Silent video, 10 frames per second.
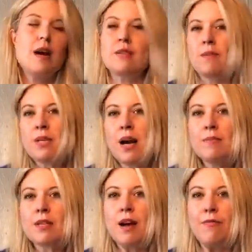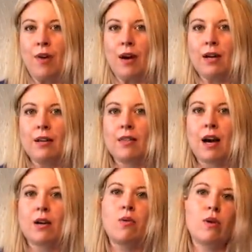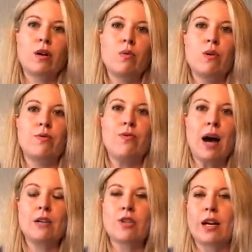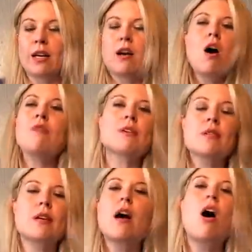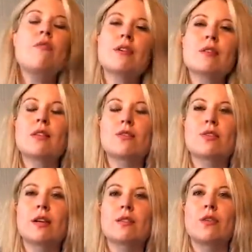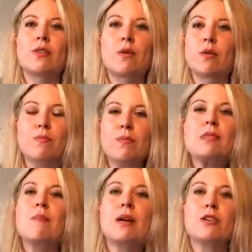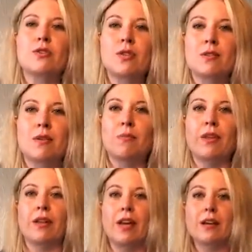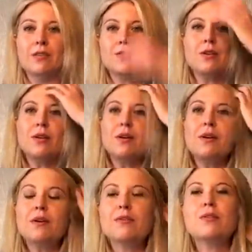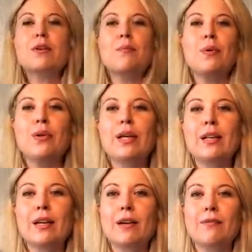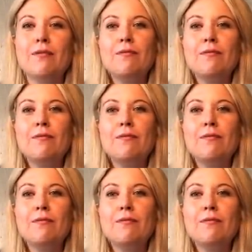Sometimes I find that quote-unquote fact-checking, obviously there's things out there where somebody just says something that is completely